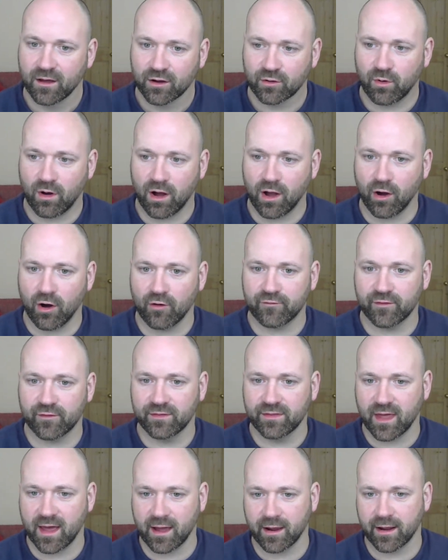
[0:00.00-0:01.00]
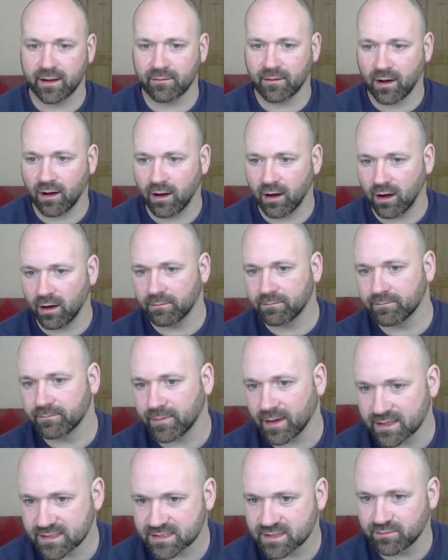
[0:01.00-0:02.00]
Quite often they are
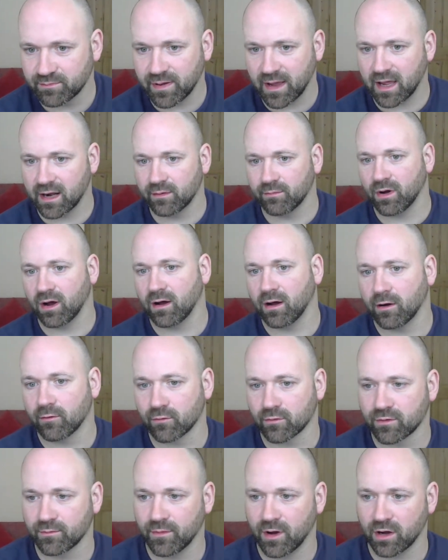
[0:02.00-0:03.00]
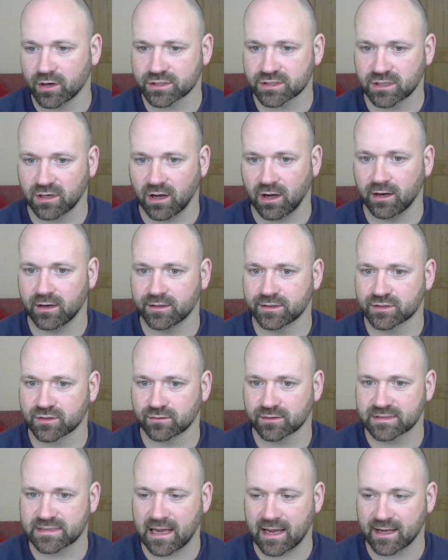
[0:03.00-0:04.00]
based in Panama or the Marshall Islands
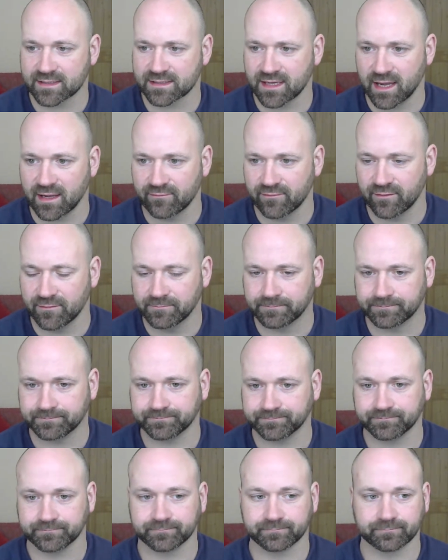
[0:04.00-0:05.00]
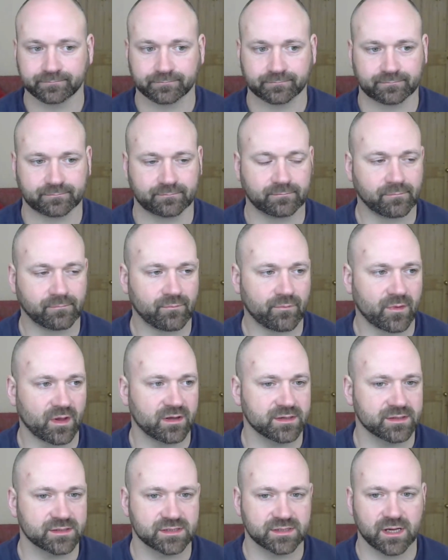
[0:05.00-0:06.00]
or a tax haven.
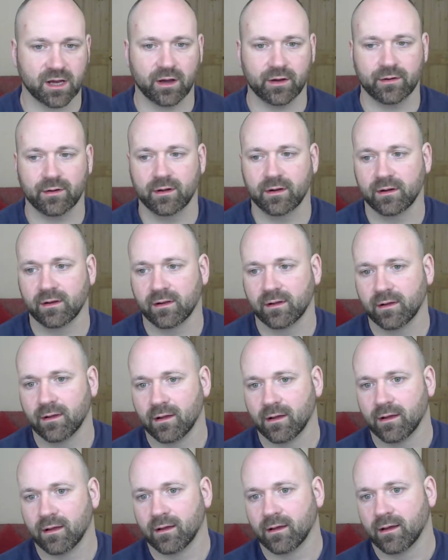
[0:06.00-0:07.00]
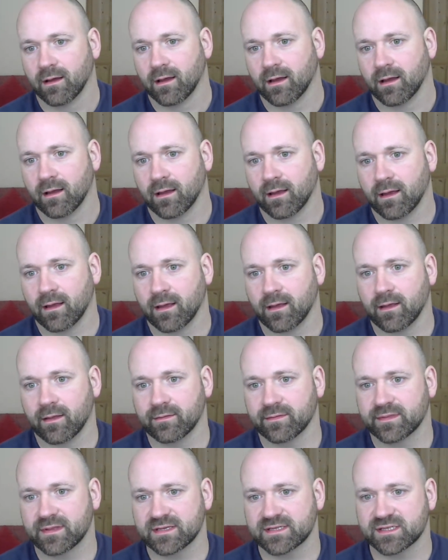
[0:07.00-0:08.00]
So
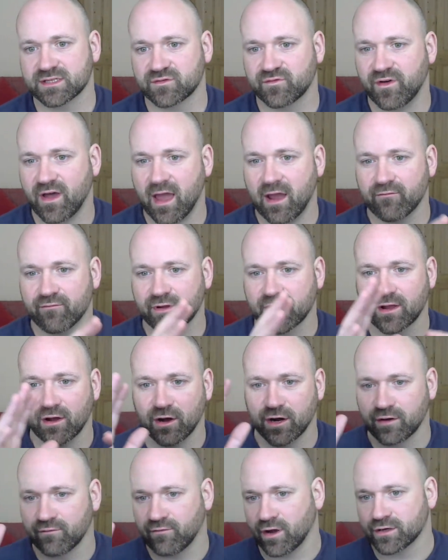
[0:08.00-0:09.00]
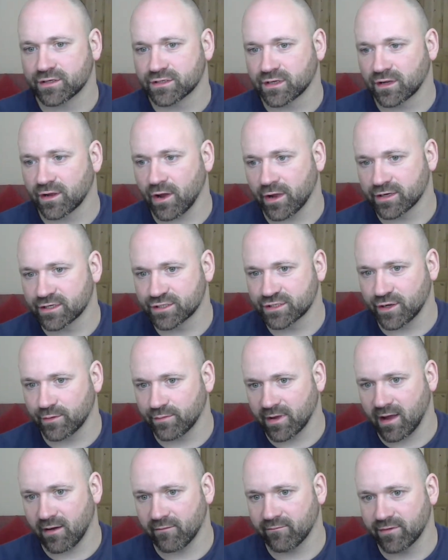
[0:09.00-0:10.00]
this is for every kind of ocean going ship.
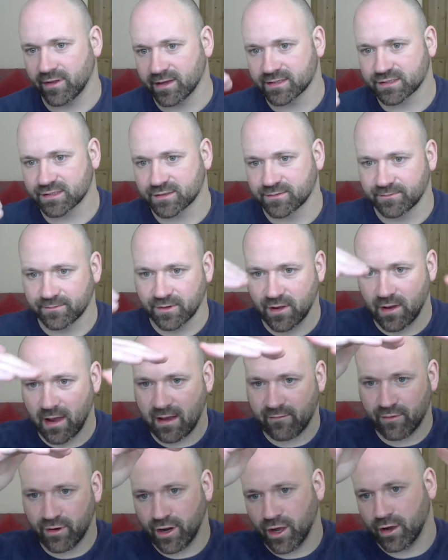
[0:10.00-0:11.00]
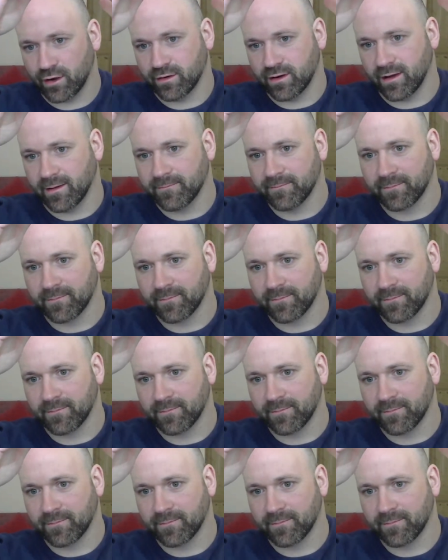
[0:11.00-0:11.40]
You have this. You have an owner.